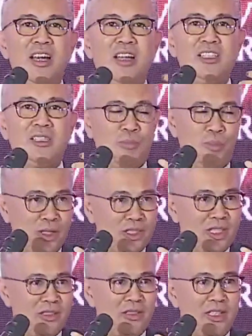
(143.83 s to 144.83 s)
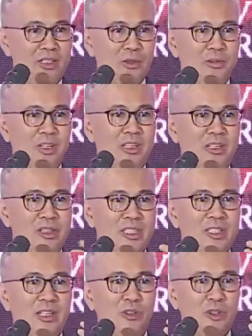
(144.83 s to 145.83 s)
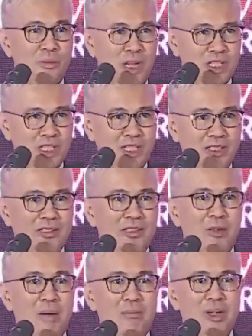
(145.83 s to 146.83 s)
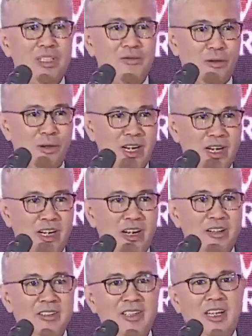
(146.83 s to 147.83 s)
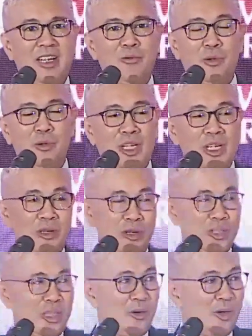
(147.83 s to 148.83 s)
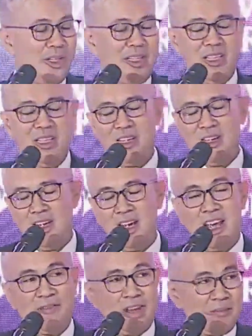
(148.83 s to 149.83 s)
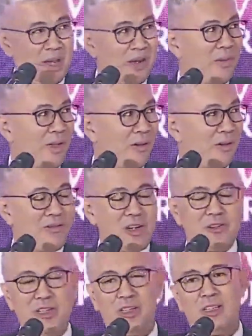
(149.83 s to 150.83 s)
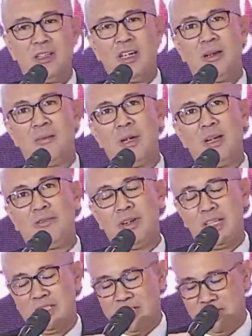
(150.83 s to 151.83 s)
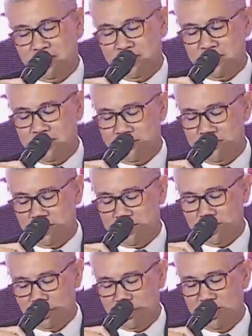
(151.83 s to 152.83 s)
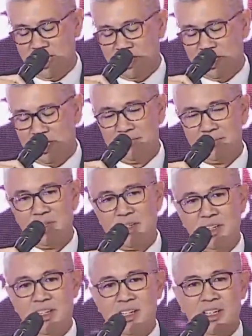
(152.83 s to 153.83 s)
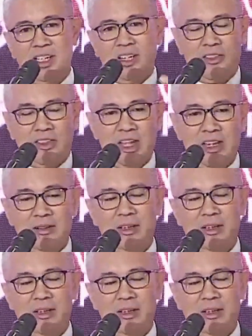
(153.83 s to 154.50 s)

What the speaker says: supported into increased automation, to embrace 4IR, and we're working closely with the FMM, our Federal Manufacturing Association. The third